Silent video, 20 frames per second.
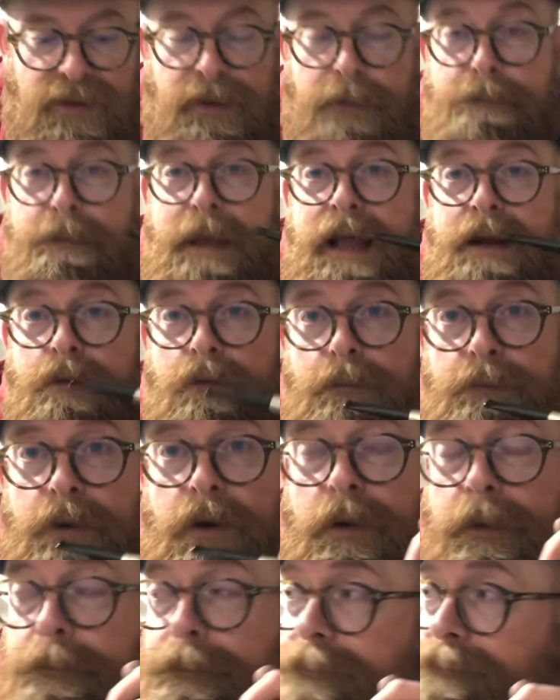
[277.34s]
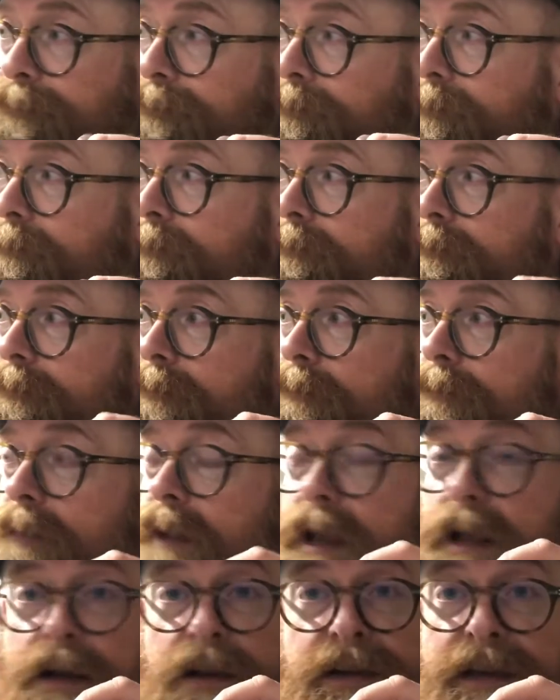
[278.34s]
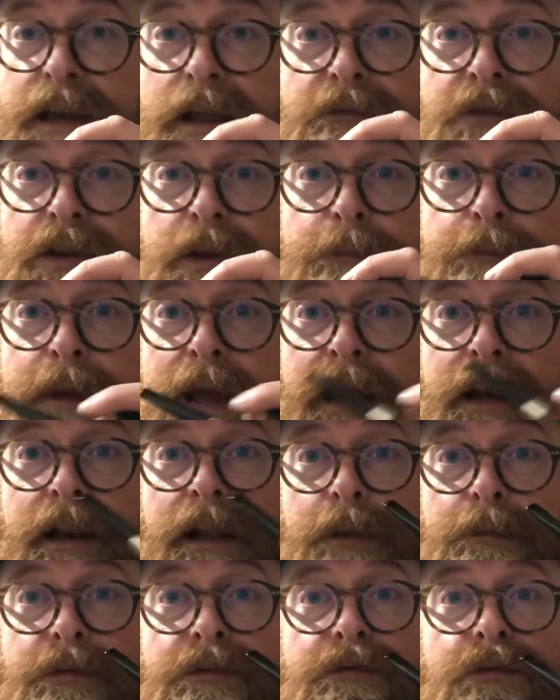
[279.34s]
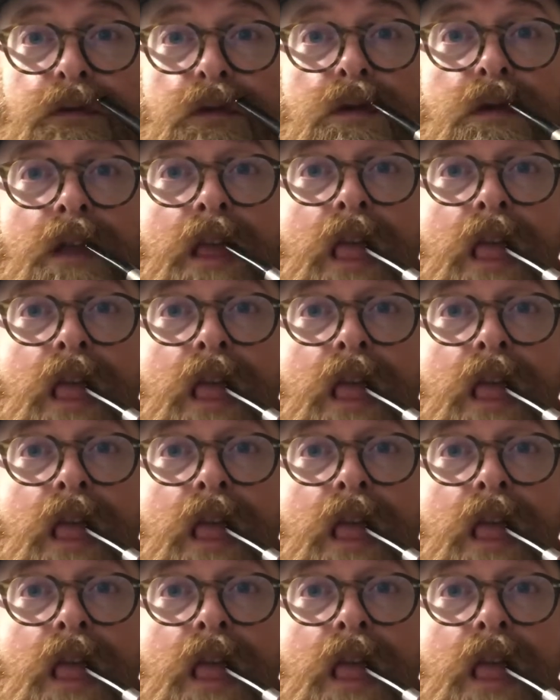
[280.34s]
a panelled pipe, and I'd never done panelling before,